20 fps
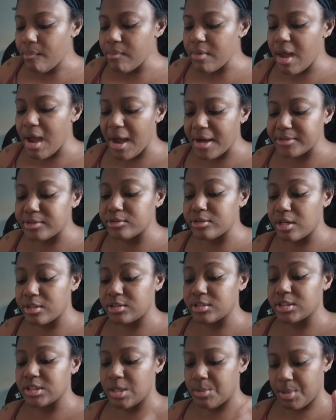I tried
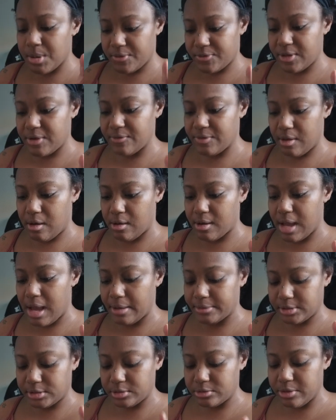to get a birthday vlog
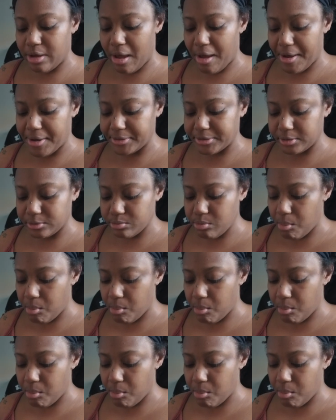out to you guys.